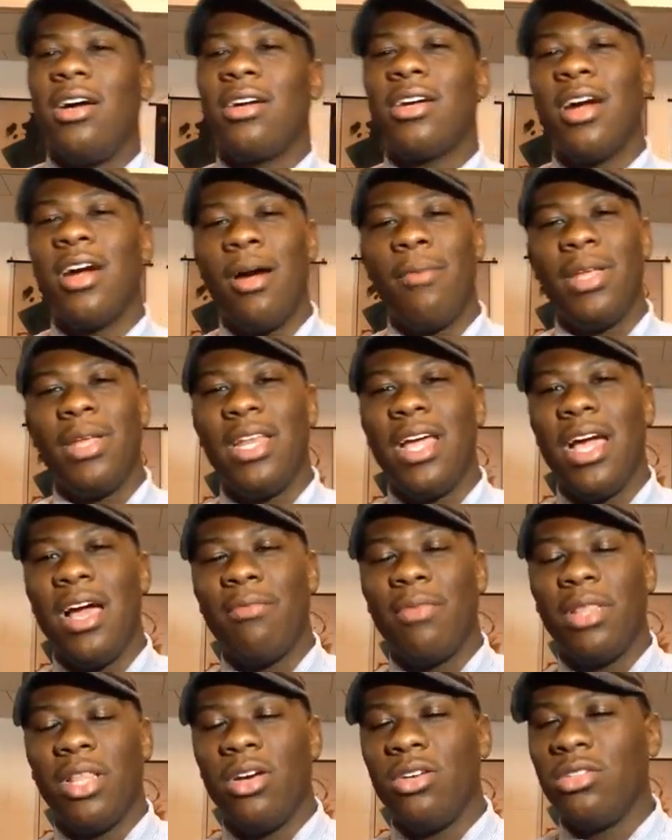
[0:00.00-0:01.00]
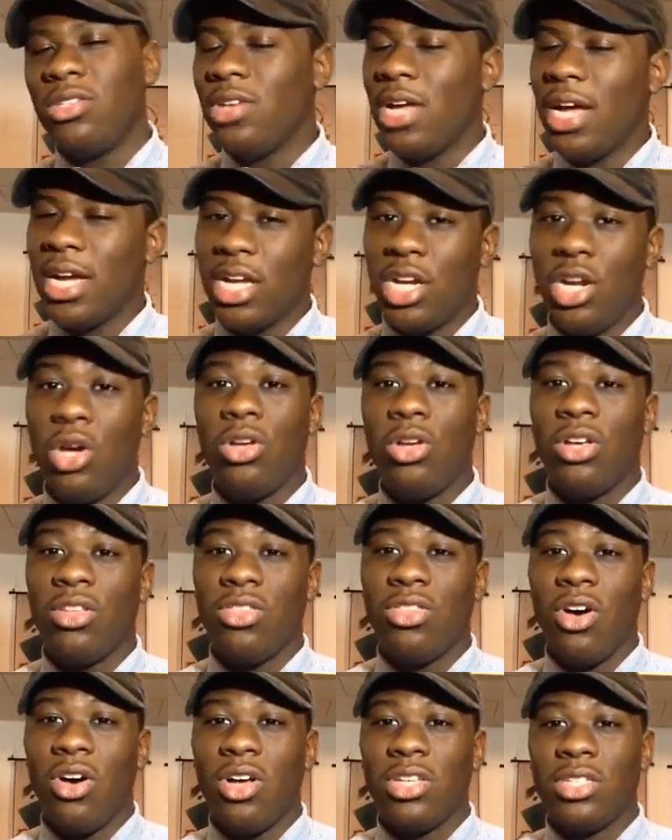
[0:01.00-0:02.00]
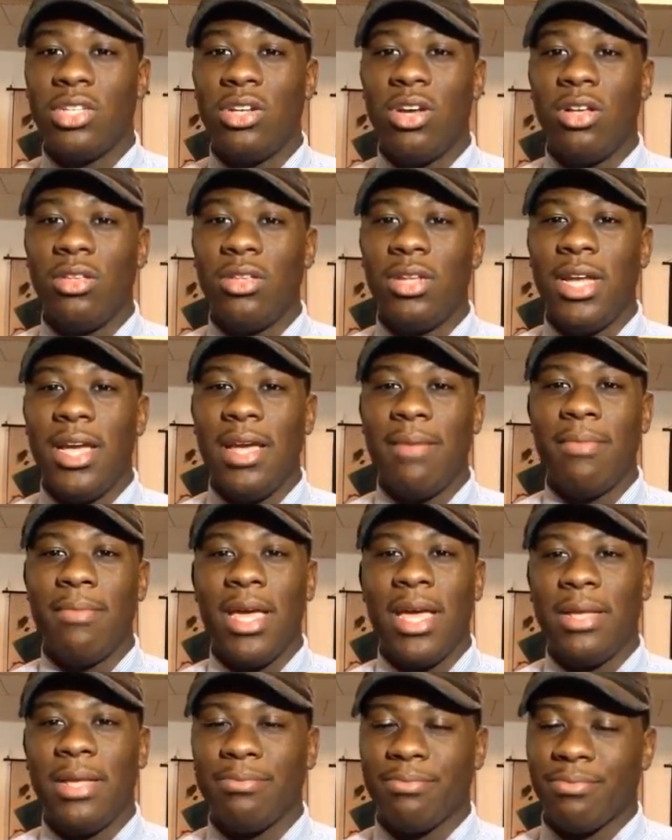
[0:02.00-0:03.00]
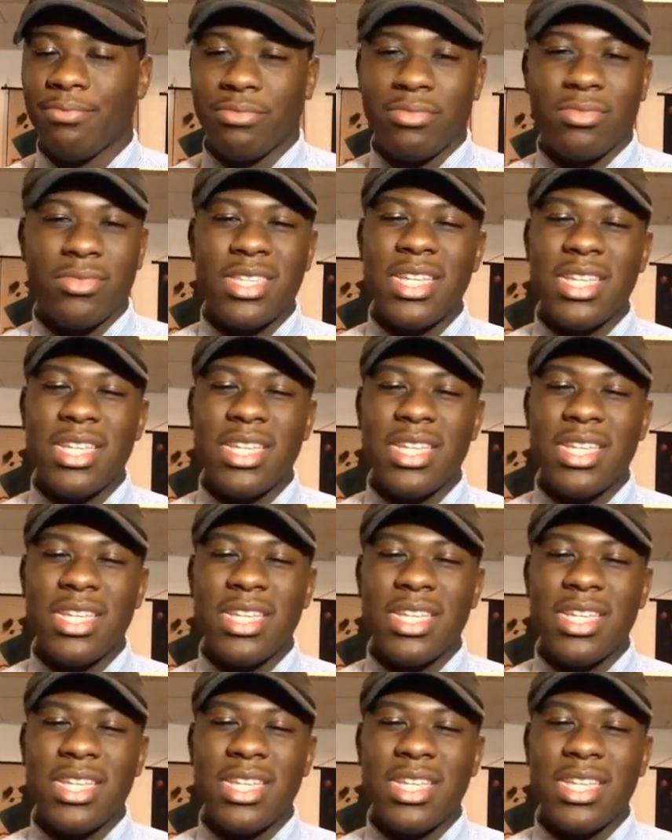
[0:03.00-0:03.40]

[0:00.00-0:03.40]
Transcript: comment down below so I can know your thoughts and all of that, man.